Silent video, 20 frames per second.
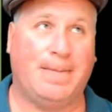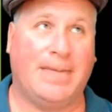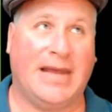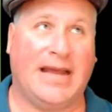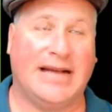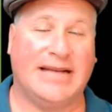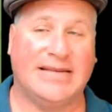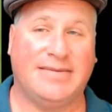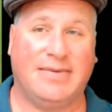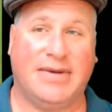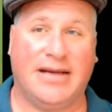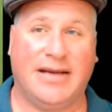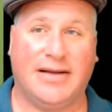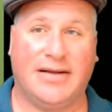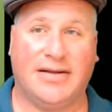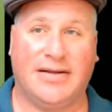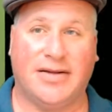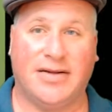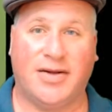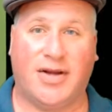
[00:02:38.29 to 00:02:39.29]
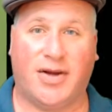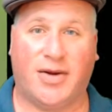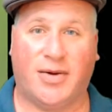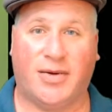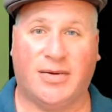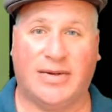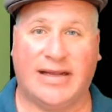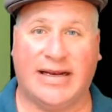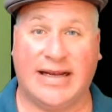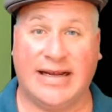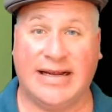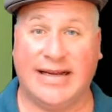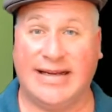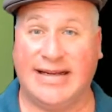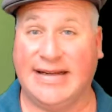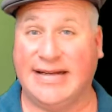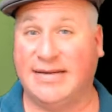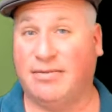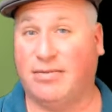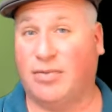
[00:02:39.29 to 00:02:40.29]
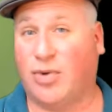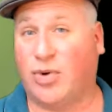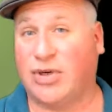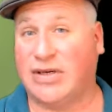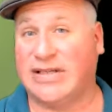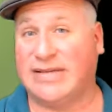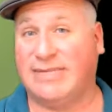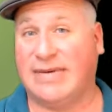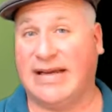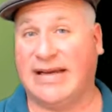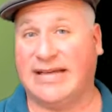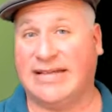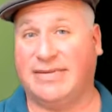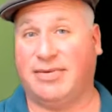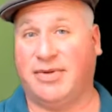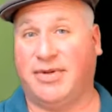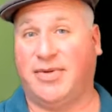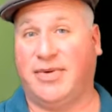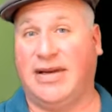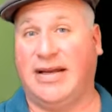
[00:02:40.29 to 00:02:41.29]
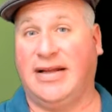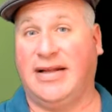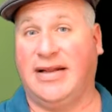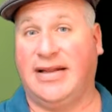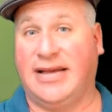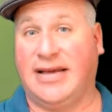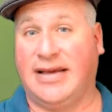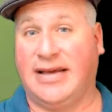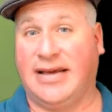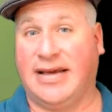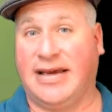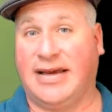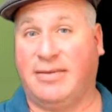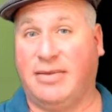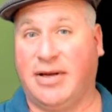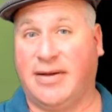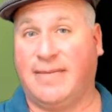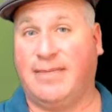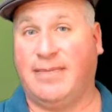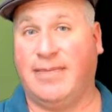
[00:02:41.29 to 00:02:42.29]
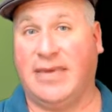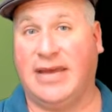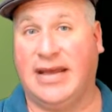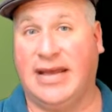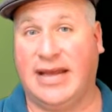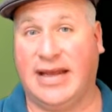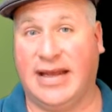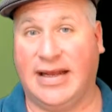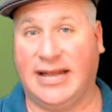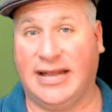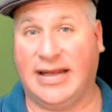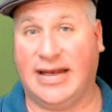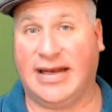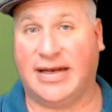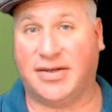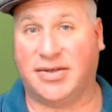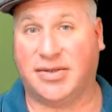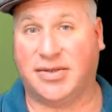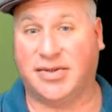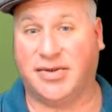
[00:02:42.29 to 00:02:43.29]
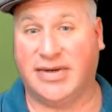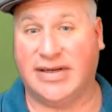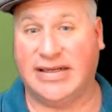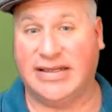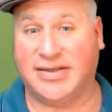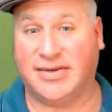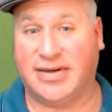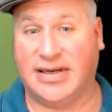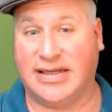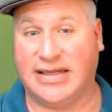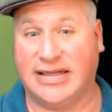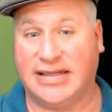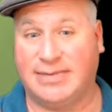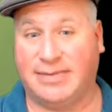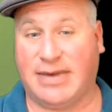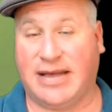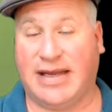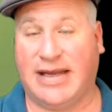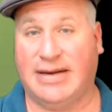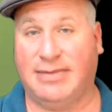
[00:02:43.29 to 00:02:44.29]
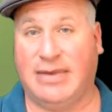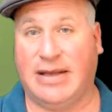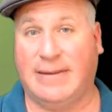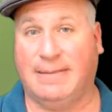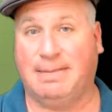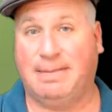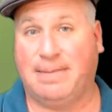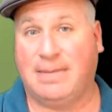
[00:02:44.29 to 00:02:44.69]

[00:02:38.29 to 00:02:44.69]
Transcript: has been to know that I need more space between the camera and the actual green screen that's behind me.